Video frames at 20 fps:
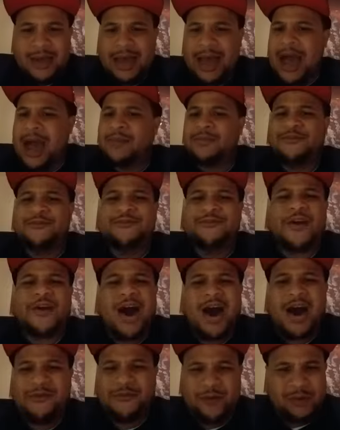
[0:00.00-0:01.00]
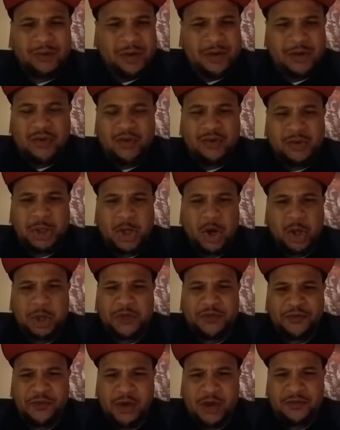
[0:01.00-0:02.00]
I'm far from a church
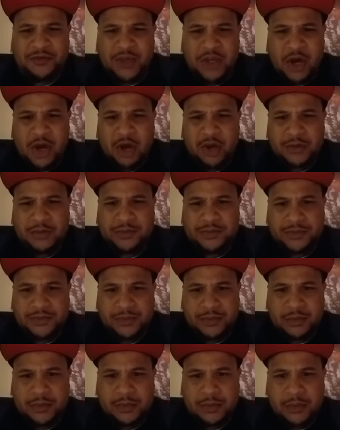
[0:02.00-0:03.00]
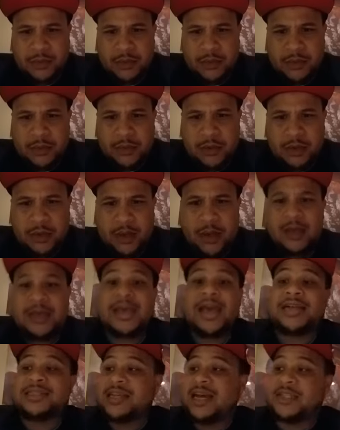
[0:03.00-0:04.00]
full of young.
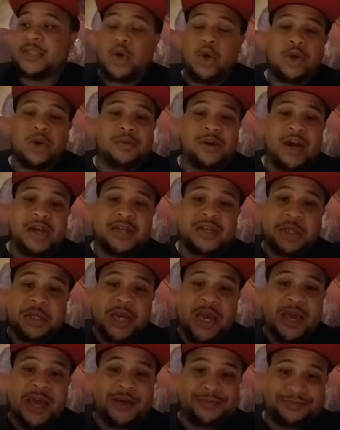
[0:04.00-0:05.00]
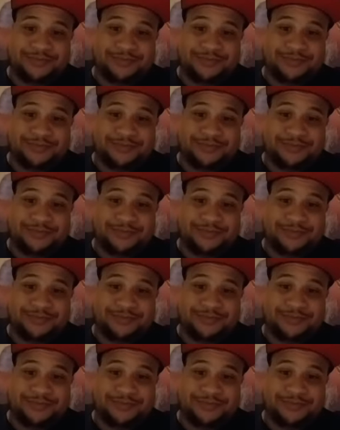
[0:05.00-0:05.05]
Yes, I told them cut the check.